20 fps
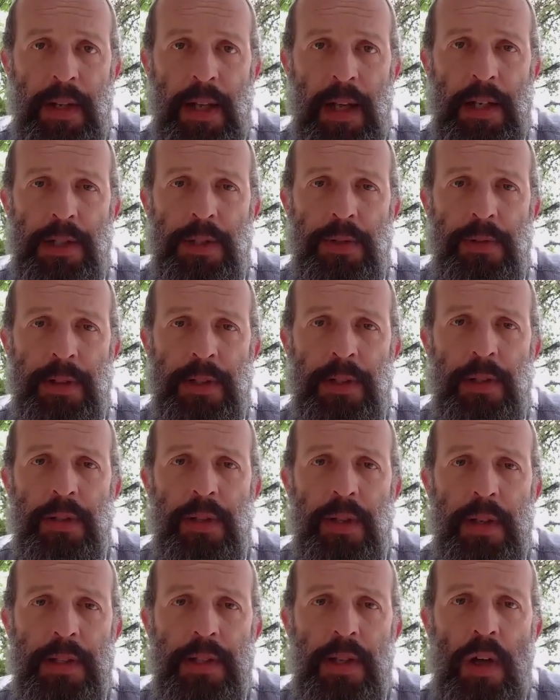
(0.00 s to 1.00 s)
as a
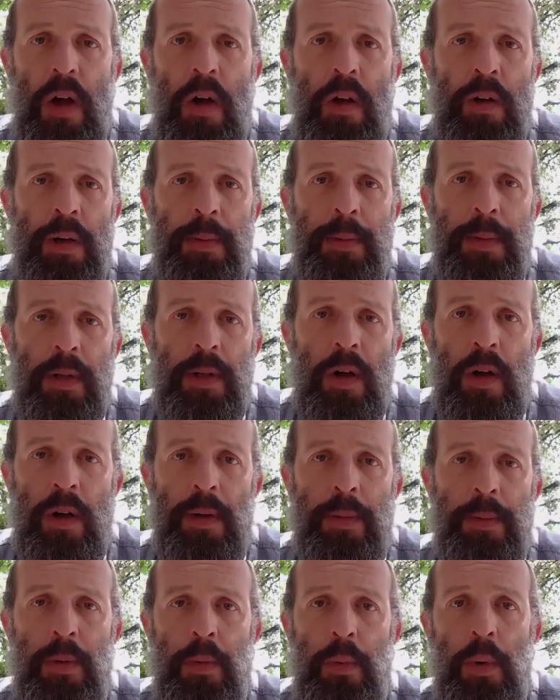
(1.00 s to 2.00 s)
result of this horrible,
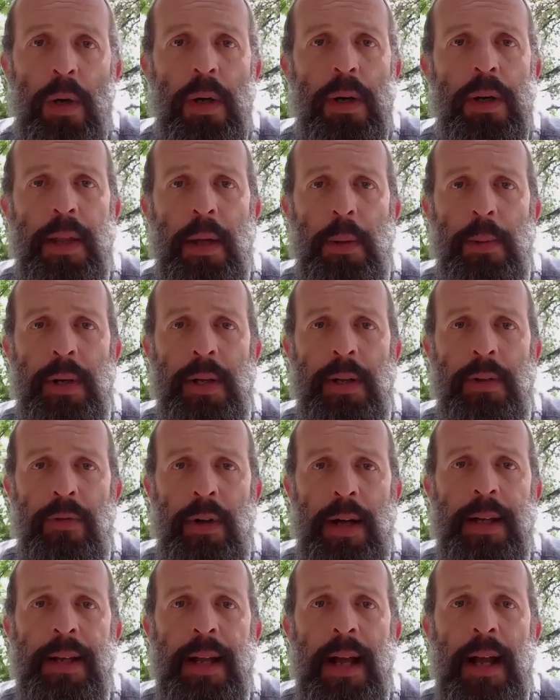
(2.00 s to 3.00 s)
horrible war that we're in
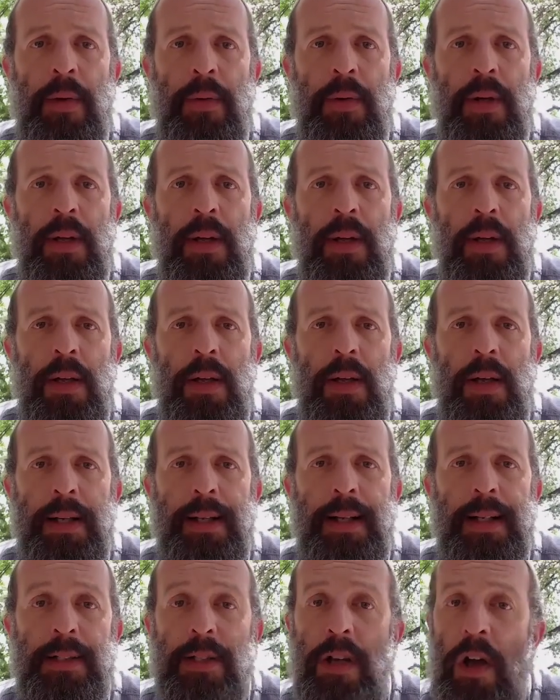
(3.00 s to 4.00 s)
right now
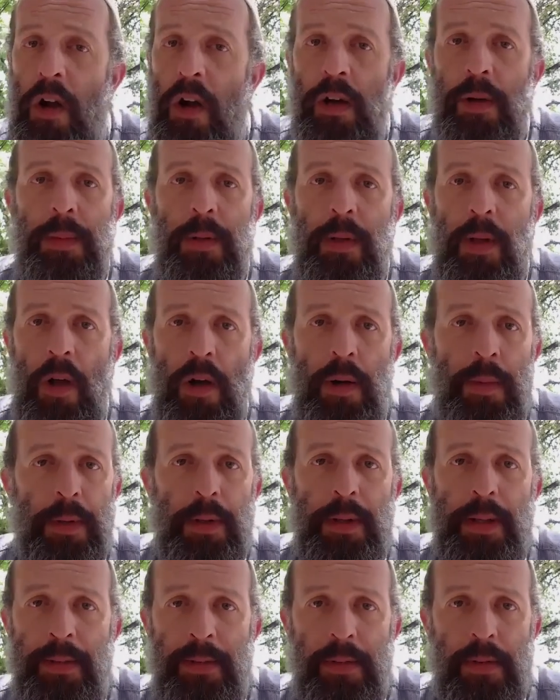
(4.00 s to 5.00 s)
against horrible,
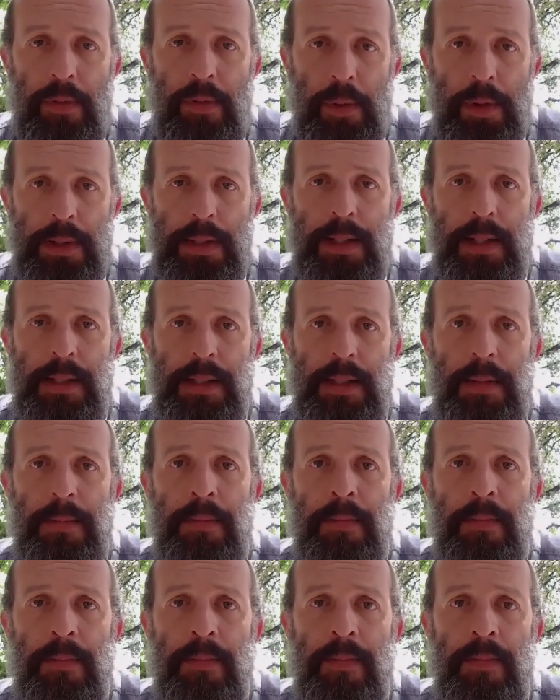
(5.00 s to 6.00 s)
horrible, evil forces.
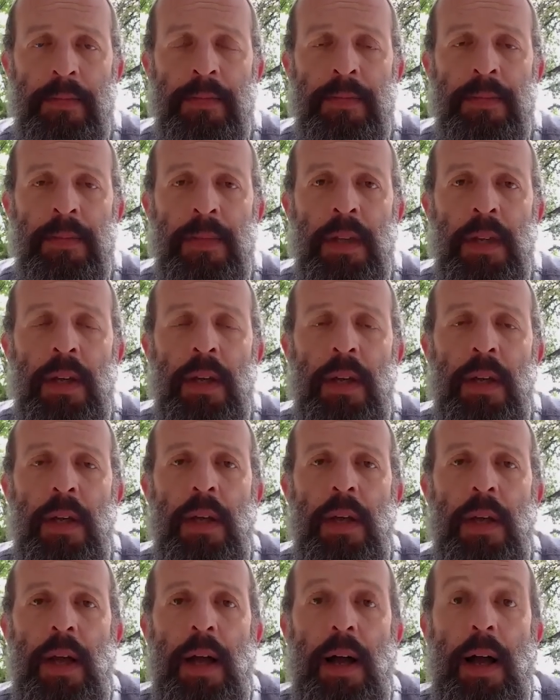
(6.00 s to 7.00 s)

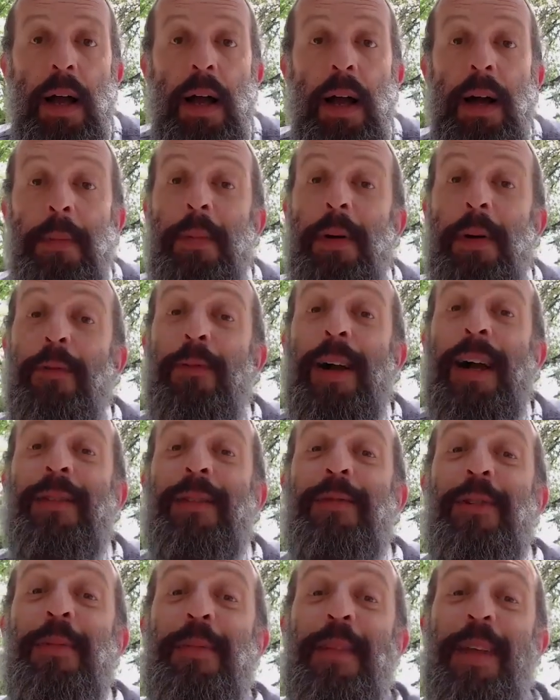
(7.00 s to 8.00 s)
But
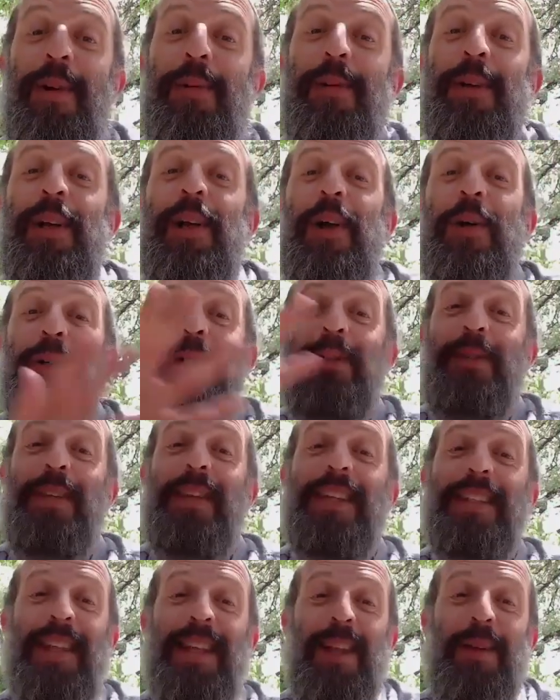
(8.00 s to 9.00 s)
right from there, we go into
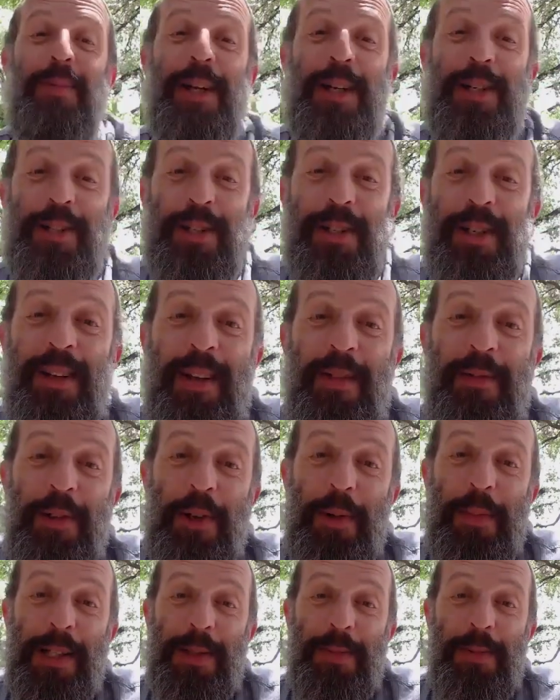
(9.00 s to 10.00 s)
the celebration of
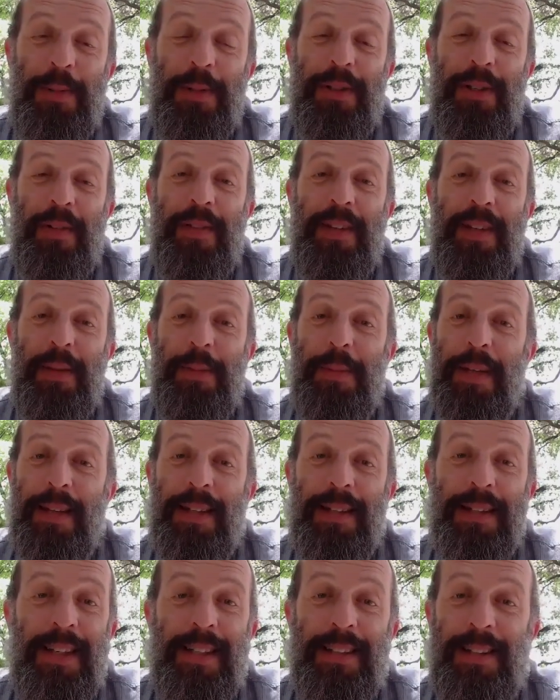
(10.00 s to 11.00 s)
Yom Ha'atzmaut, of
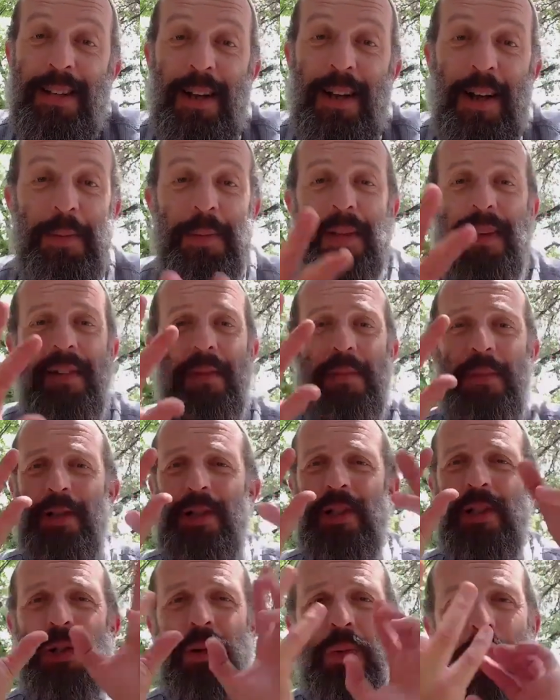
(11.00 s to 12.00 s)
Independence Day. It's an unbelievable
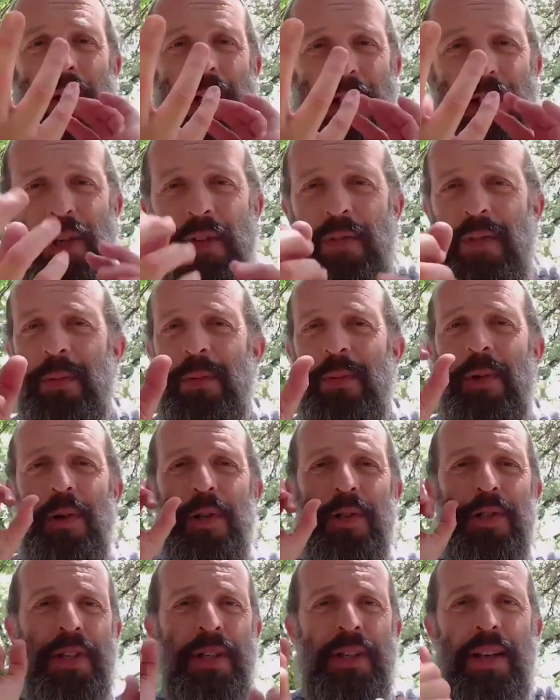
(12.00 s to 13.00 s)
switch of
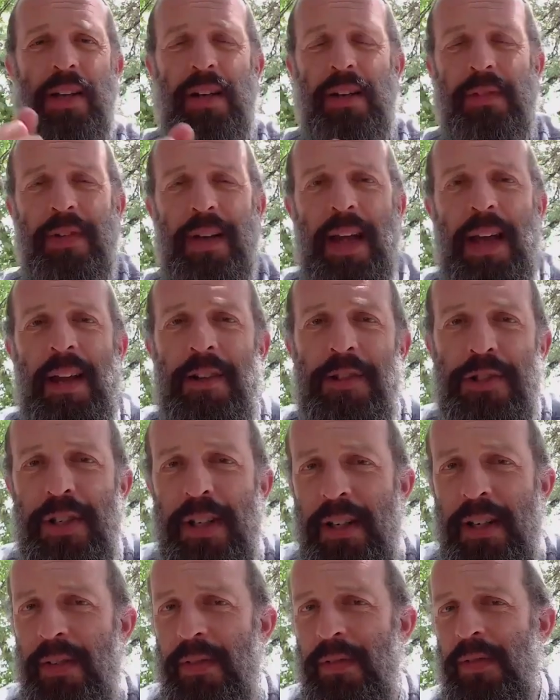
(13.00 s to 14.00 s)
emotion and of
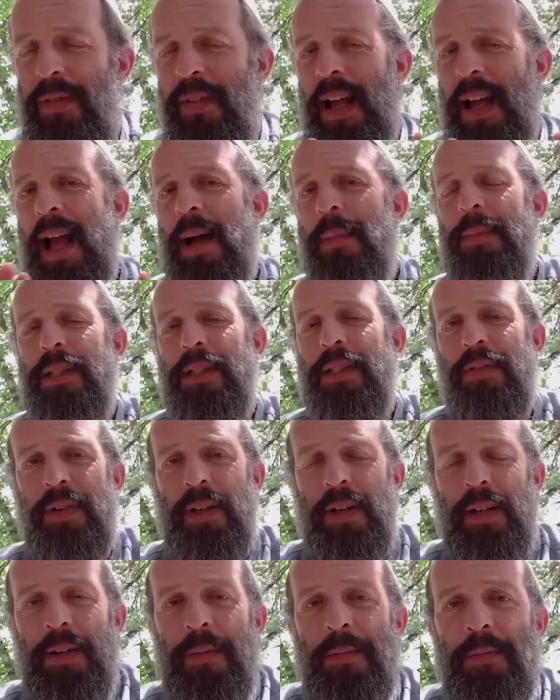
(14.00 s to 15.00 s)
energy and of
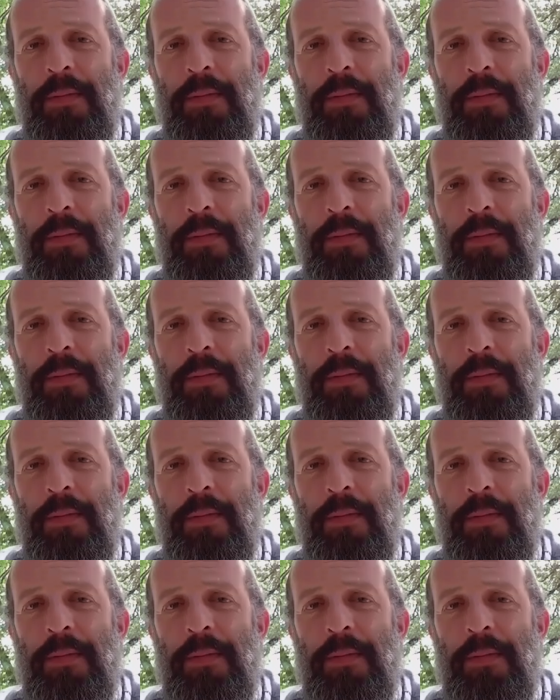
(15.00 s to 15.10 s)
atmosphere